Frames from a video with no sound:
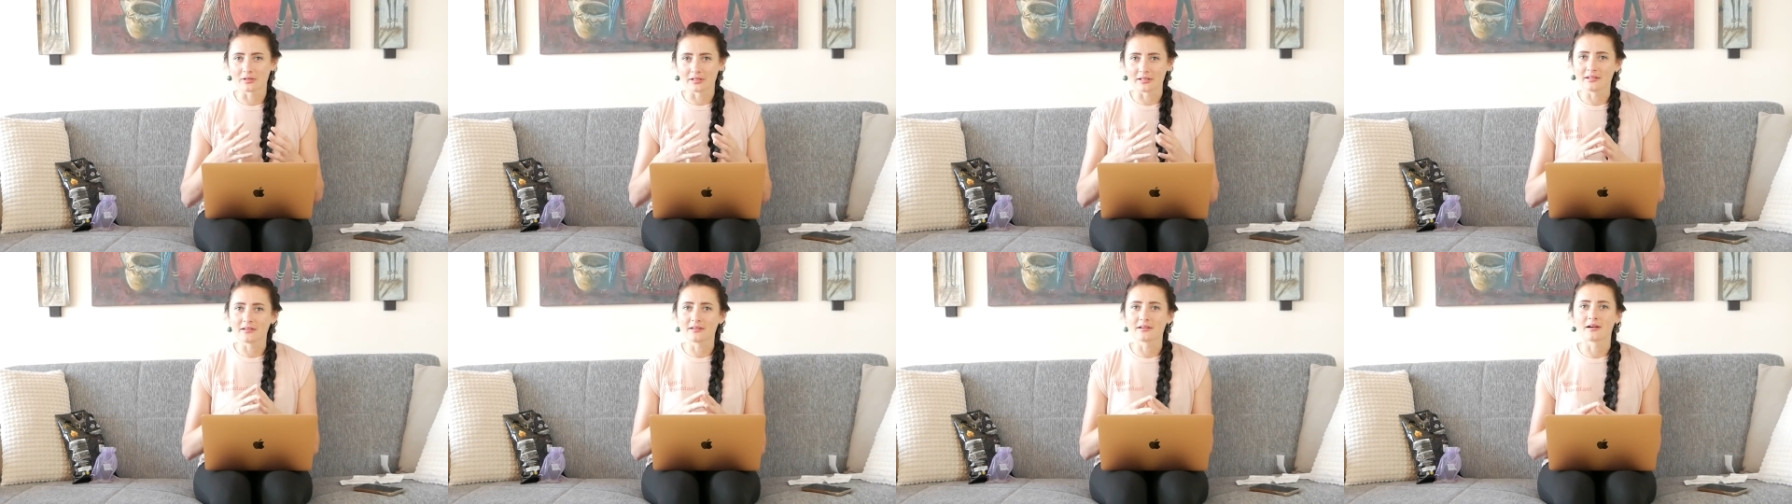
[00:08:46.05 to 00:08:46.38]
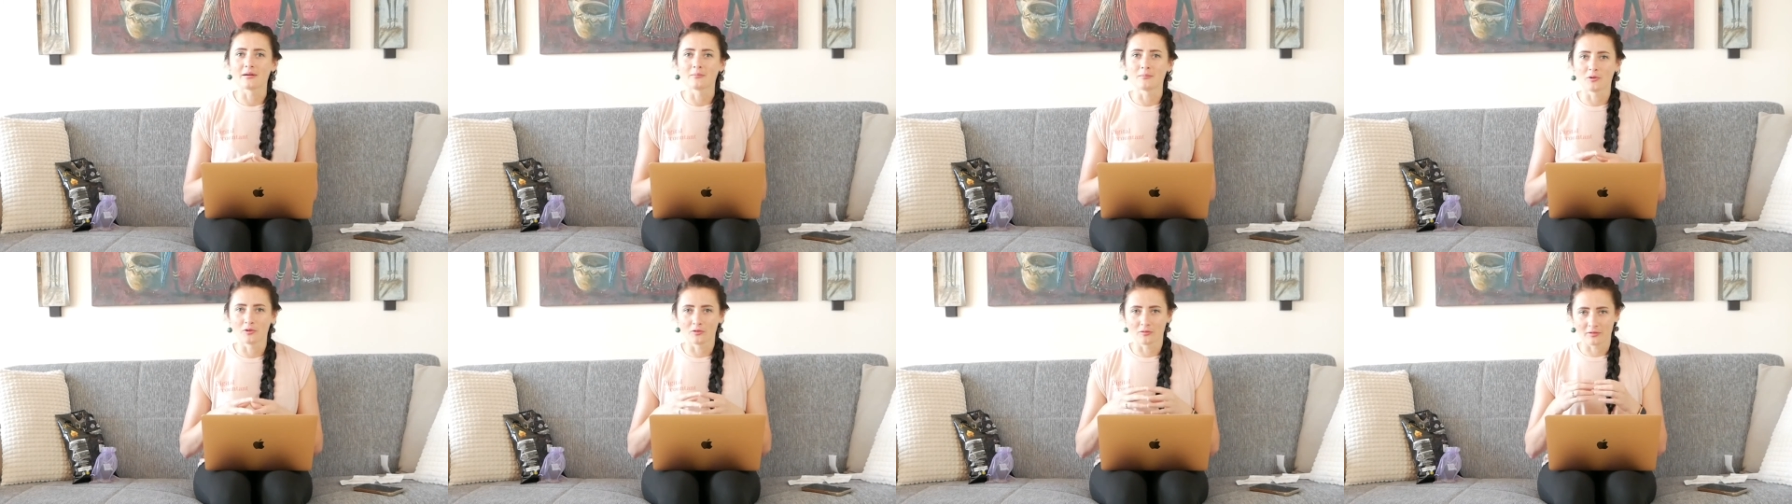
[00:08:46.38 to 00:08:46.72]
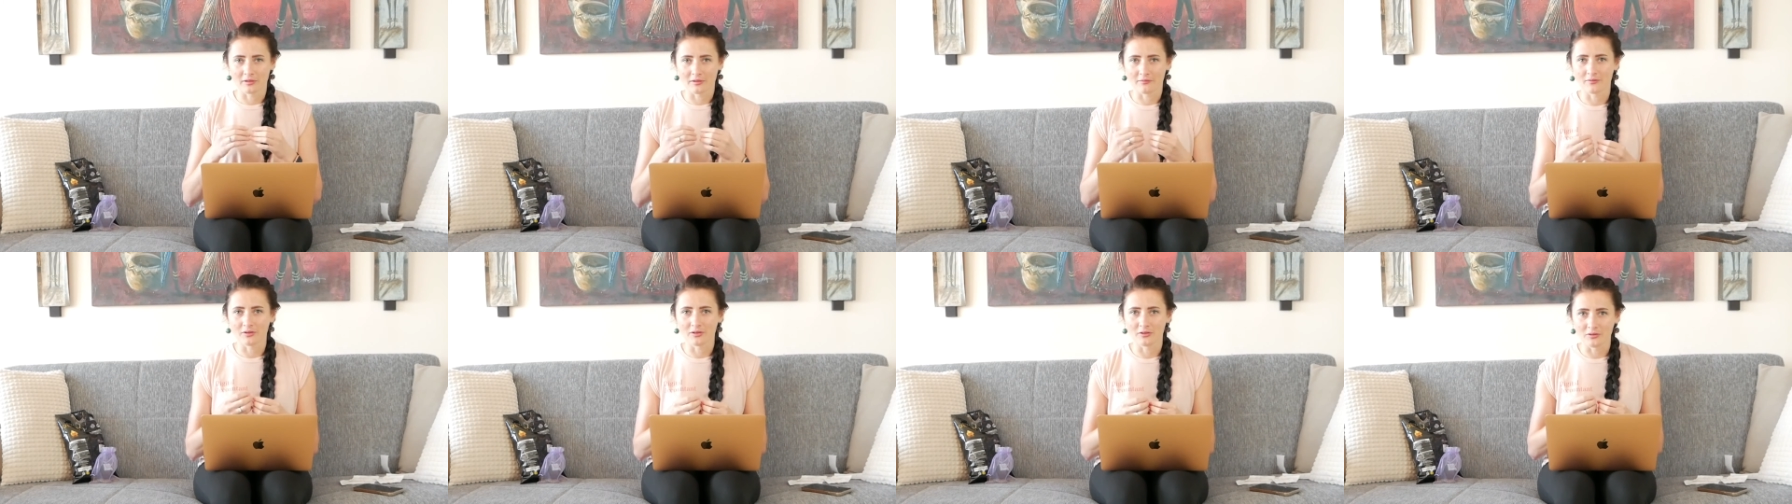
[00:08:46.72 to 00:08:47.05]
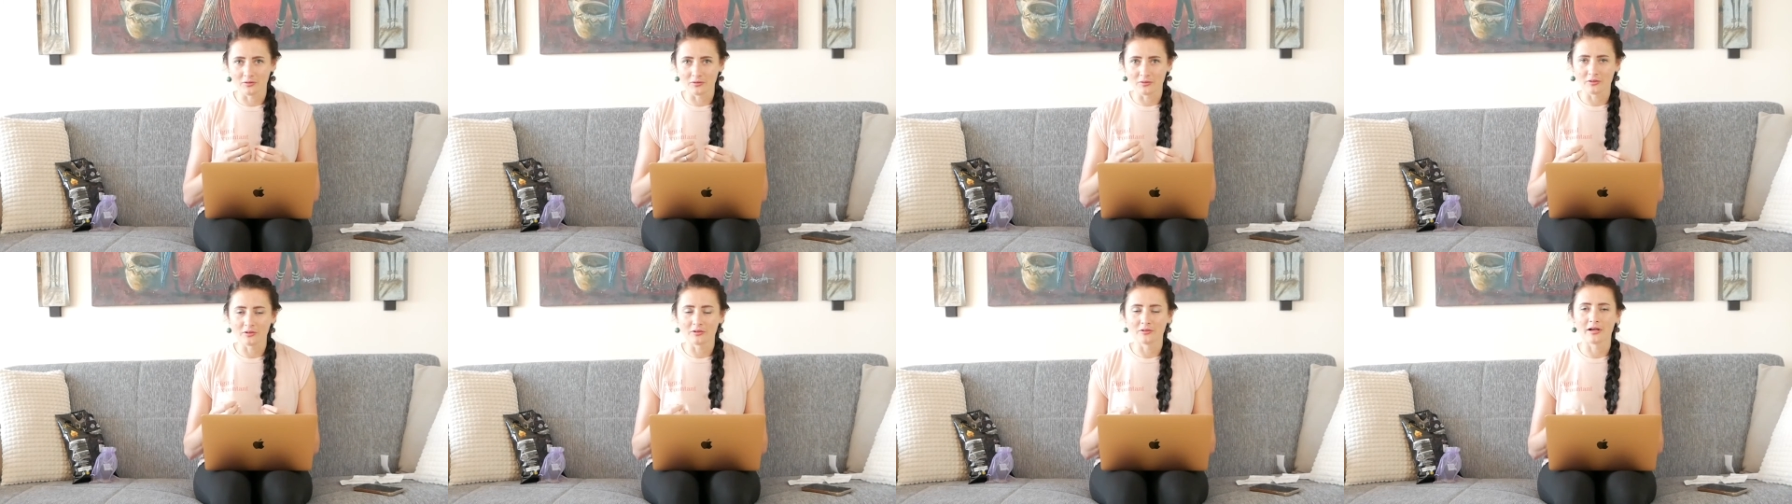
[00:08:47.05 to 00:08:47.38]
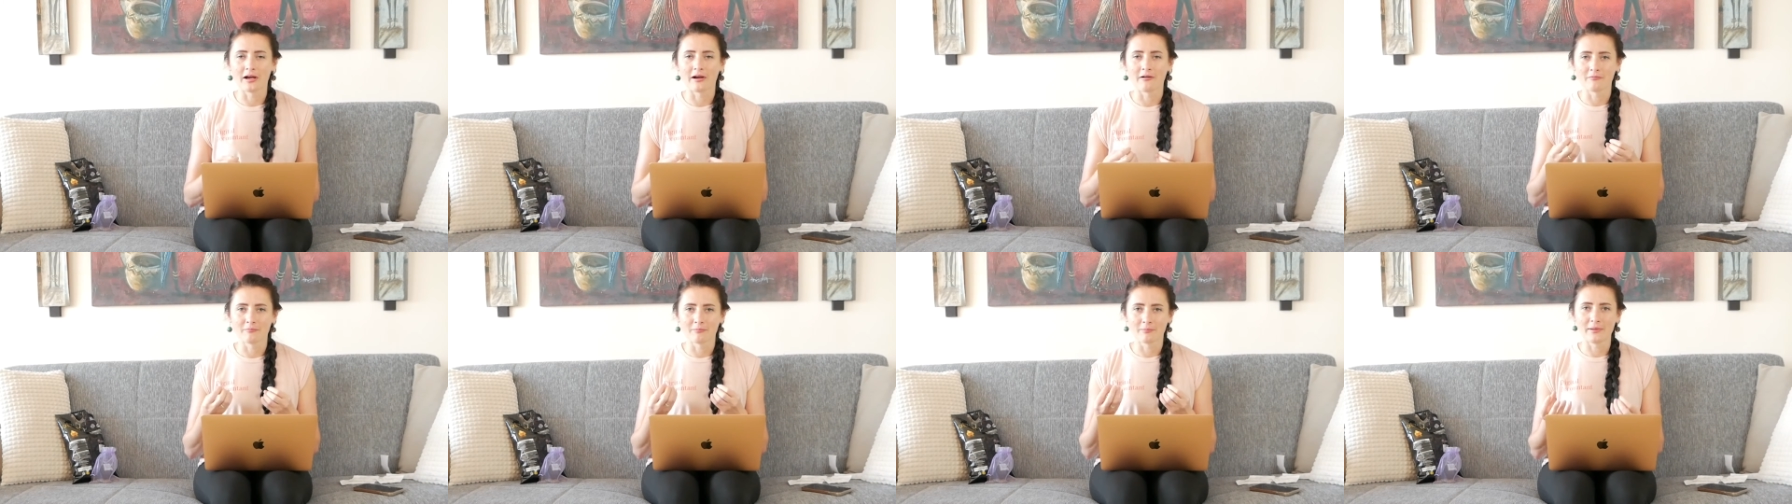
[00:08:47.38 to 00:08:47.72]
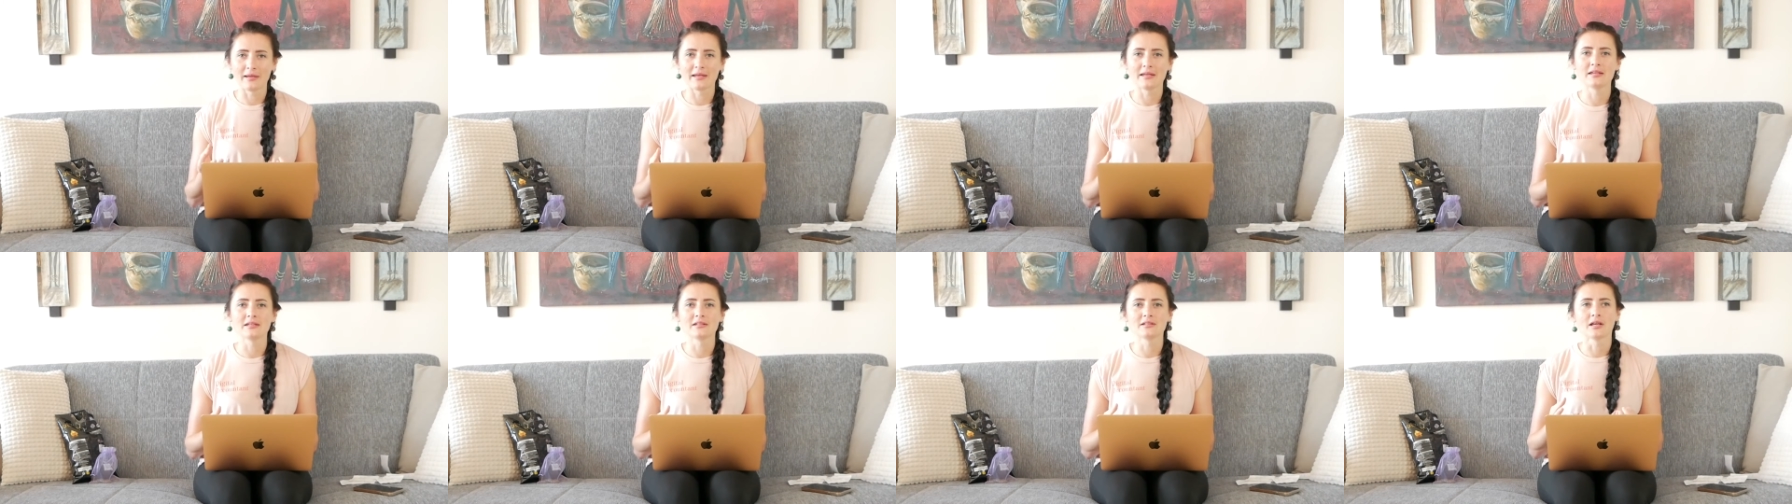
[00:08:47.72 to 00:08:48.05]
income or revenue you have
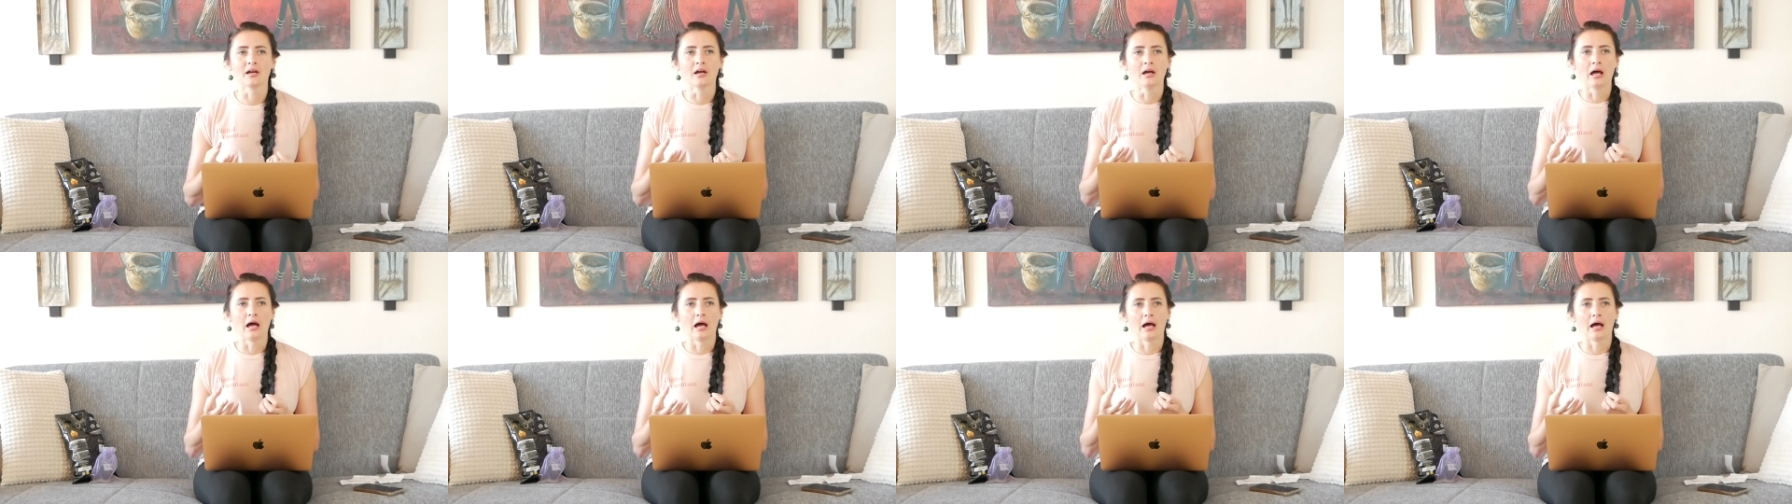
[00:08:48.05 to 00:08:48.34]
made